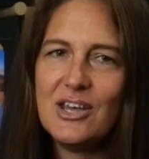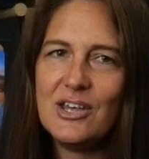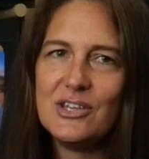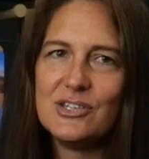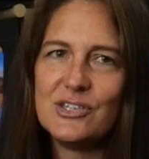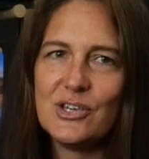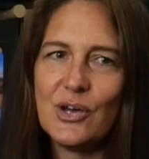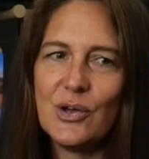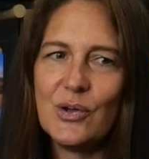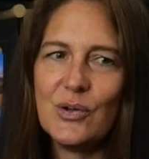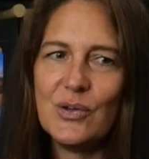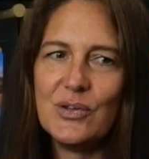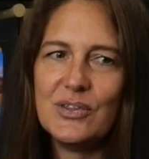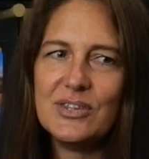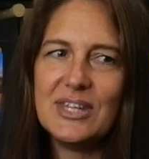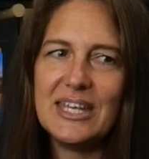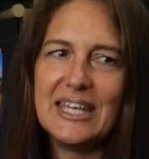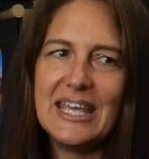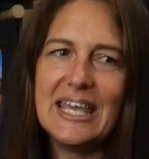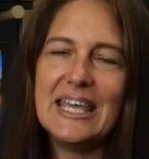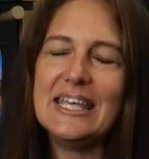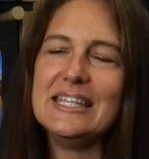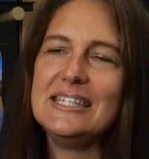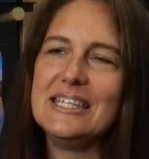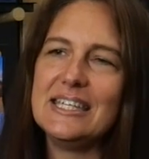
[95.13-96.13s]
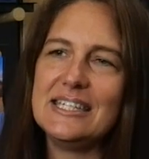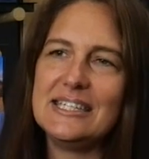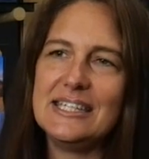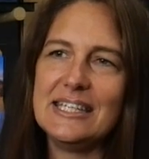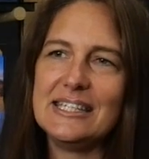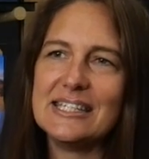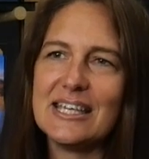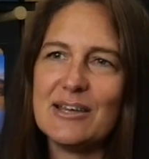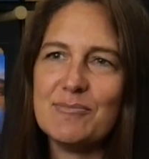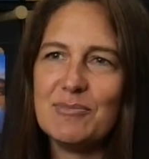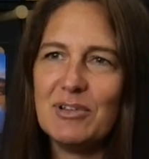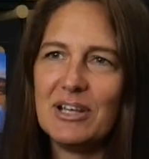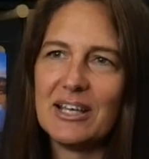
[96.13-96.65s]
So the easiest
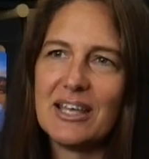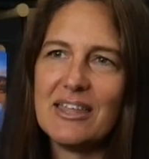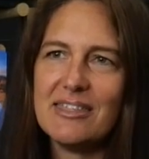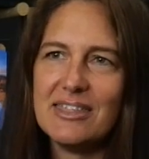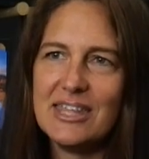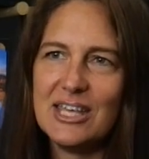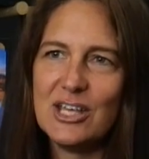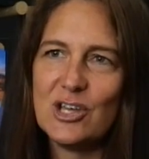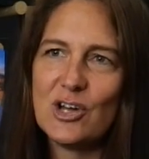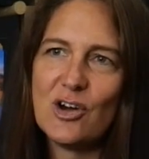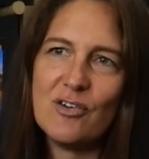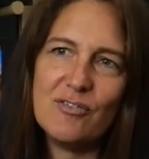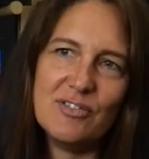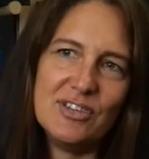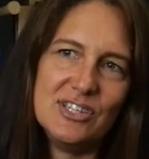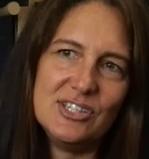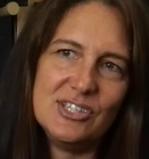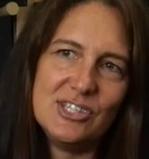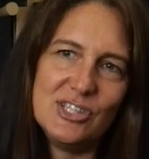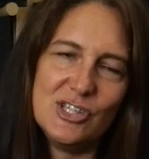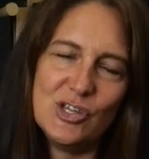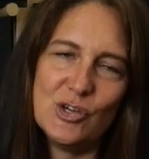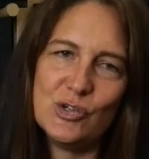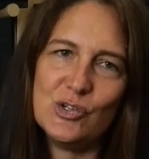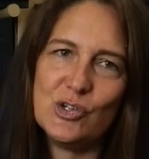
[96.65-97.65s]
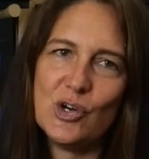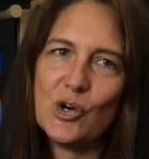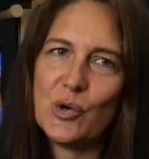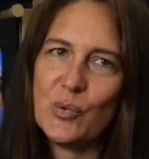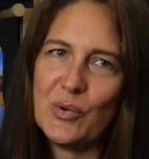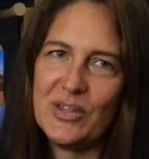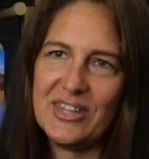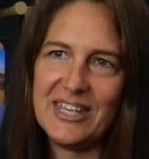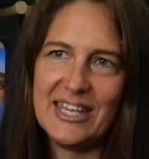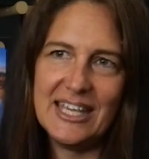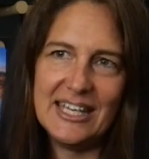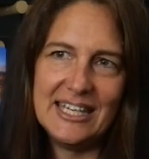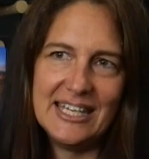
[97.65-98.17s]
example I can think of is your dog
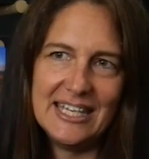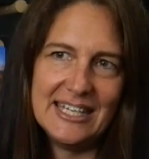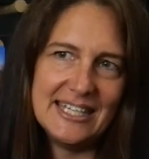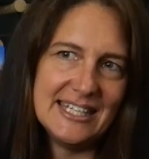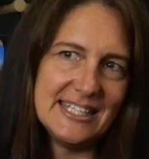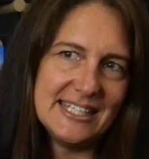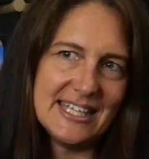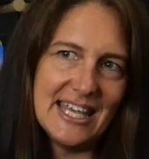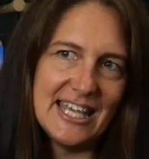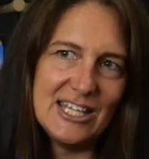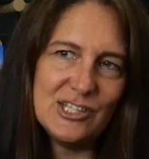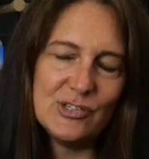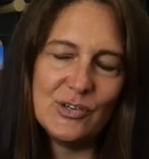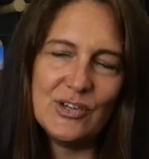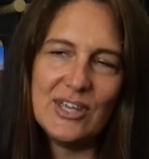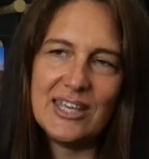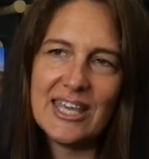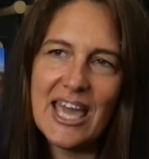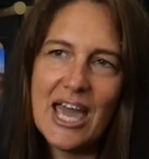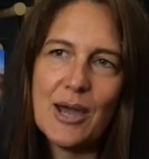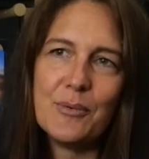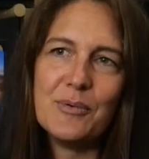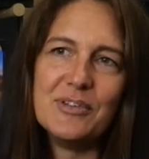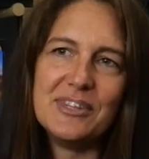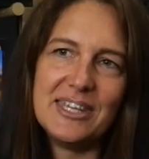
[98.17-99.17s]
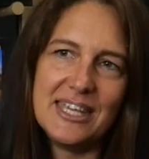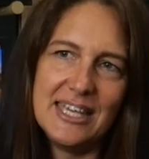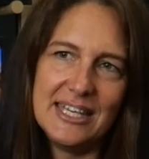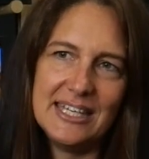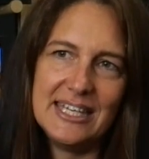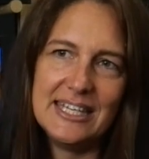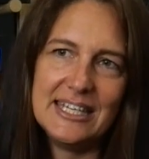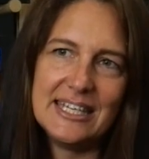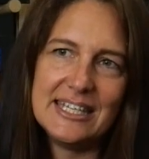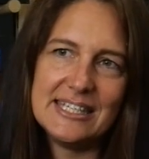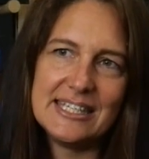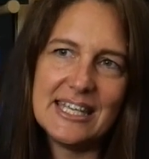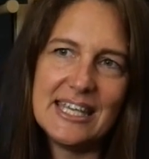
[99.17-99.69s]
with kidney disease or your cat with
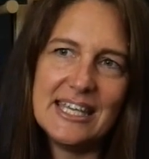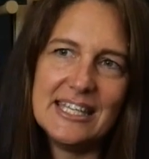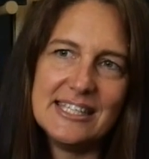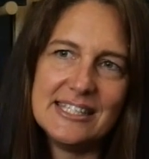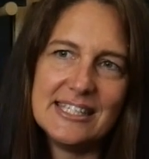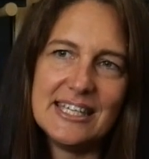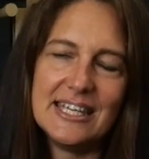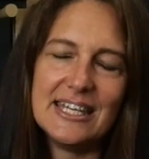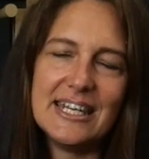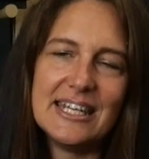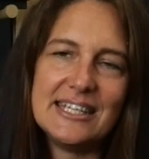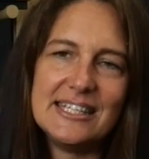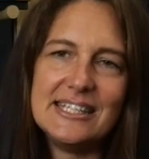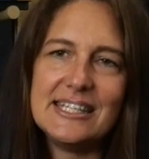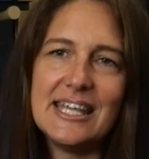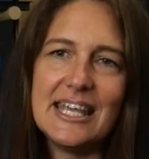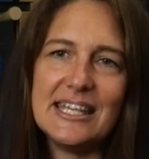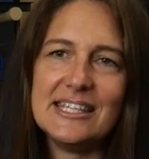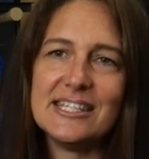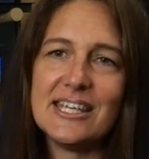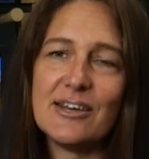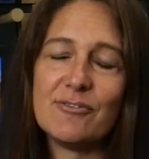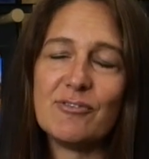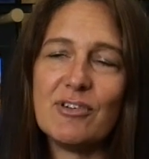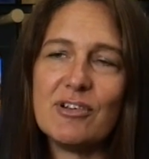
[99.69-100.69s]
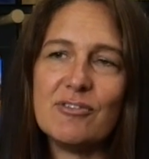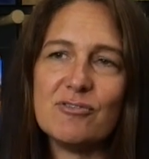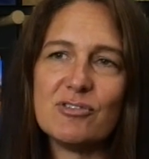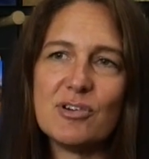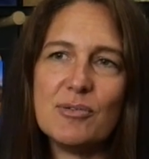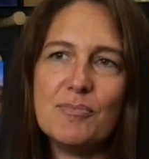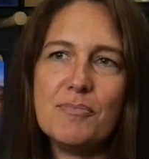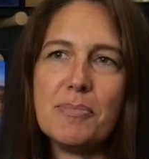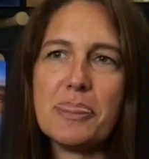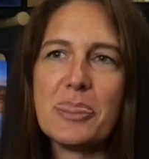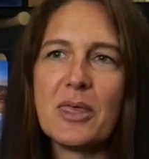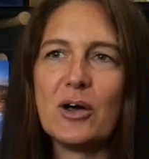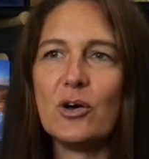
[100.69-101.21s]
kidney disease is suffering
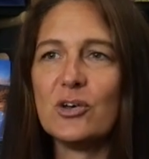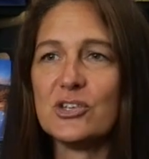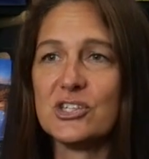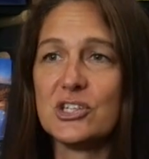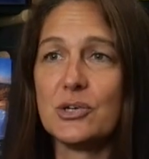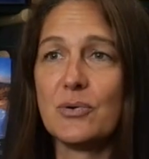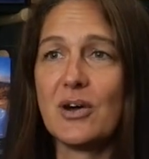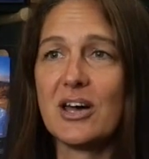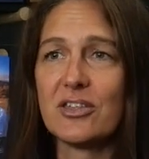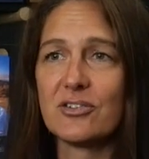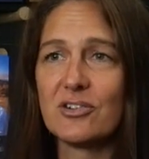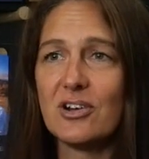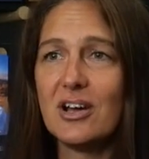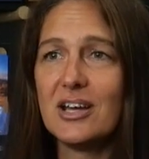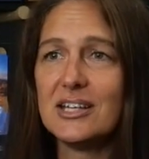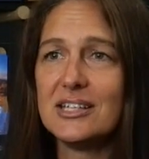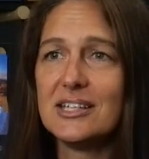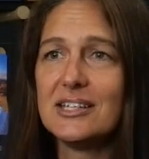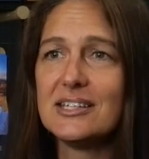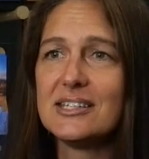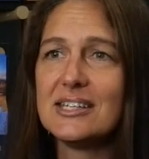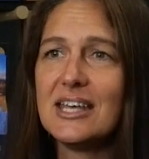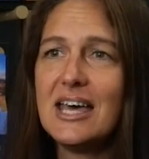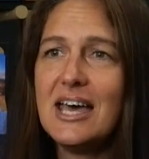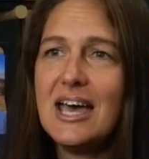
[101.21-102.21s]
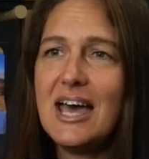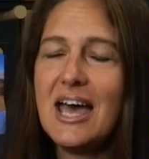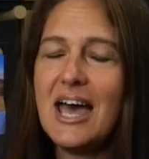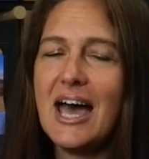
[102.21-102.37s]
from osteoarthritis.